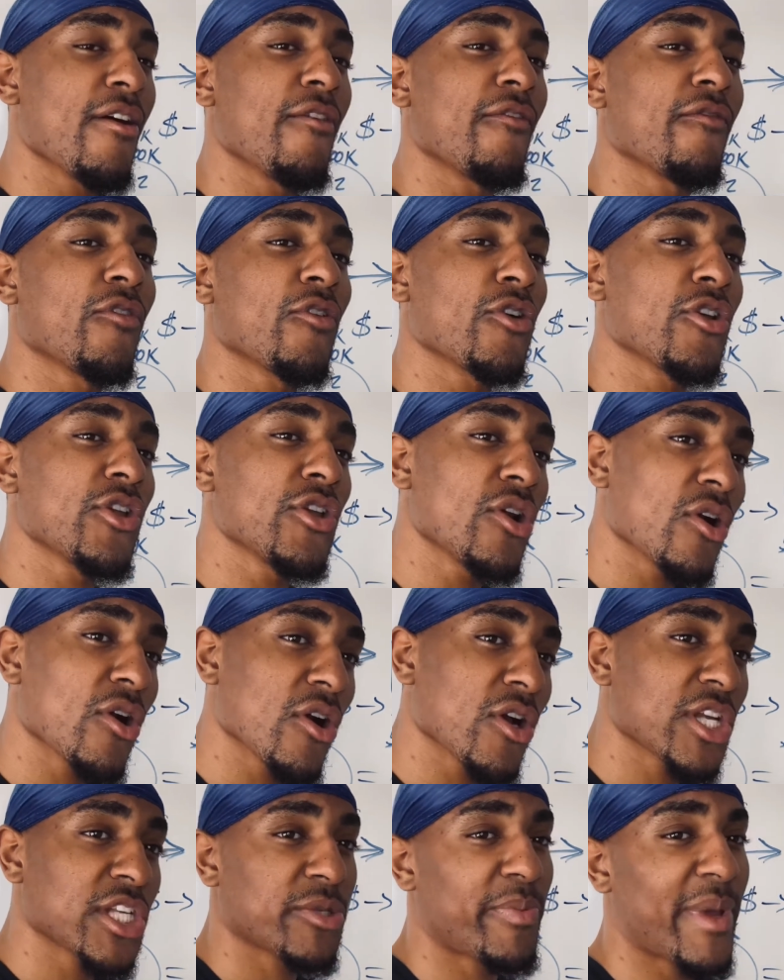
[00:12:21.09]
for
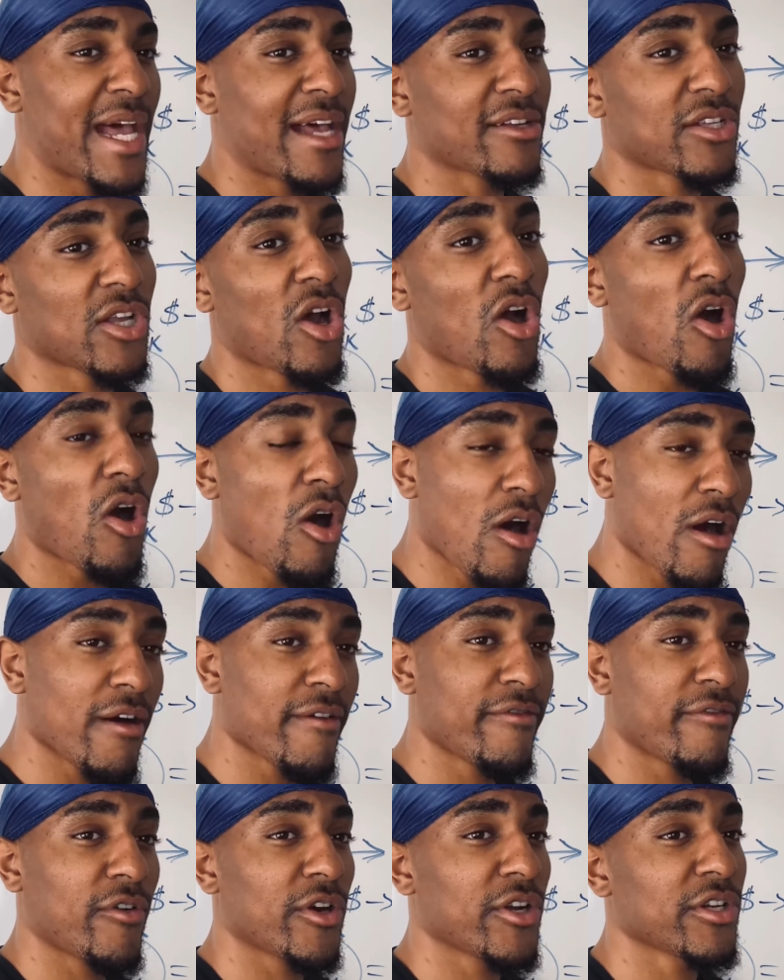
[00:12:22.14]
your spouse or
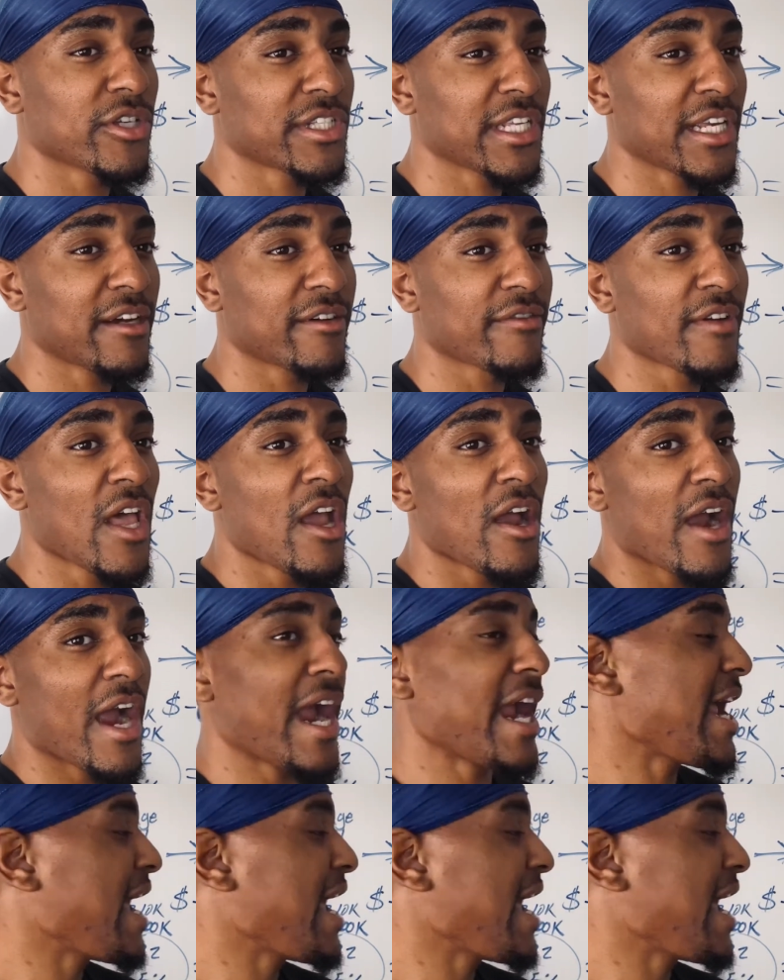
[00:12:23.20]
for yourself. All right,